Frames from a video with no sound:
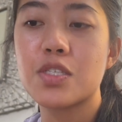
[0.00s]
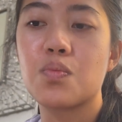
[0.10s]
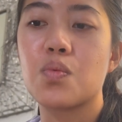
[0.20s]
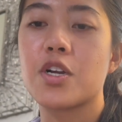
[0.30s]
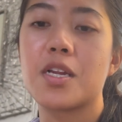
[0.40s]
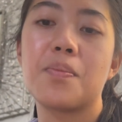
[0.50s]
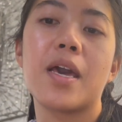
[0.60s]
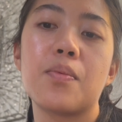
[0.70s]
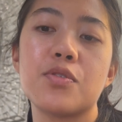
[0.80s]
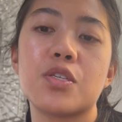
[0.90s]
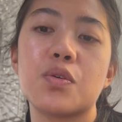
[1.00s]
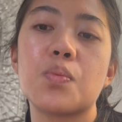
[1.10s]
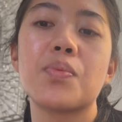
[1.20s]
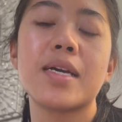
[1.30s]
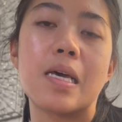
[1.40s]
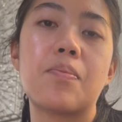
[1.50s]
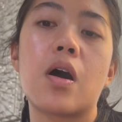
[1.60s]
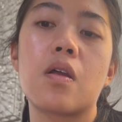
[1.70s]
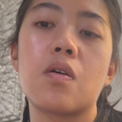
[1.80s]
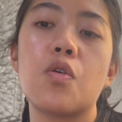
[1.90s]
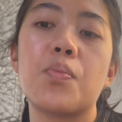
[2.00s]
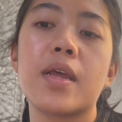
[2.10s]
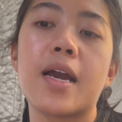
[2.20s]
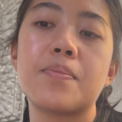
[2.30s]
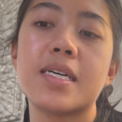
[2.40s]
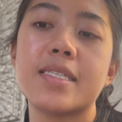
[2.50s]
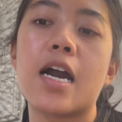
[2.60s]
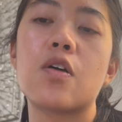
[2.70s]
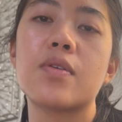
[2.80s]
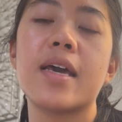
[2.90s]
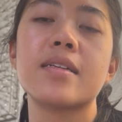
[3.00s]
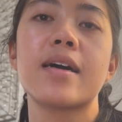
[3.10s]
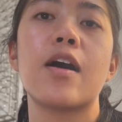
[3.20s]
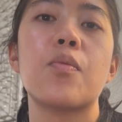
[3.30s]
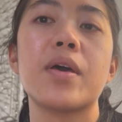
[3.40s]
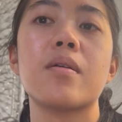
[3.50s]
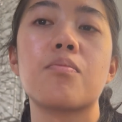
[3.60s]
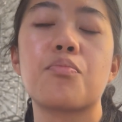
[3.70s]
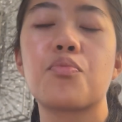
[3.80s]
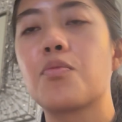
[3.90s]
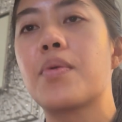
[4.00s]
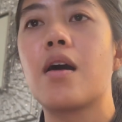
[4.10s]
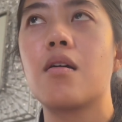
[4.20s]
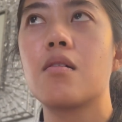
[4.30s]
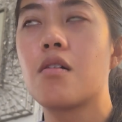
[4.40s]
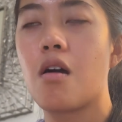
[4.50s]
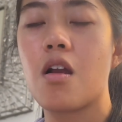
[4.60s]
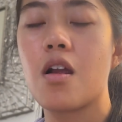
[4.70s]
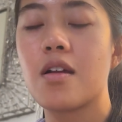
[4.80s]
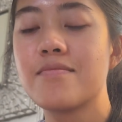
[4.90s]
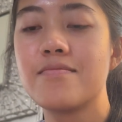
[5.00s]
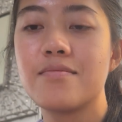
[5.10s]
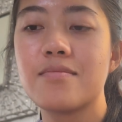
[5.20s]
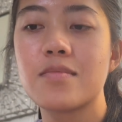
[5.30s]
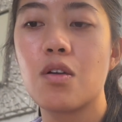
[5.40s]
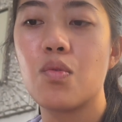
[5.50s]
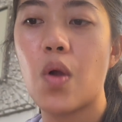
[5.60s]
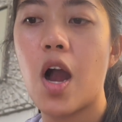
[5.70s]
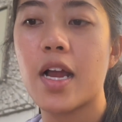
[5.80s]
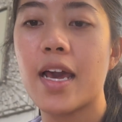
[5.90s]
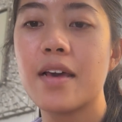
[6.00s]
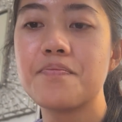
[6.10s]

we're going to be able to place that bottle opening upside down and help it propel our rocket.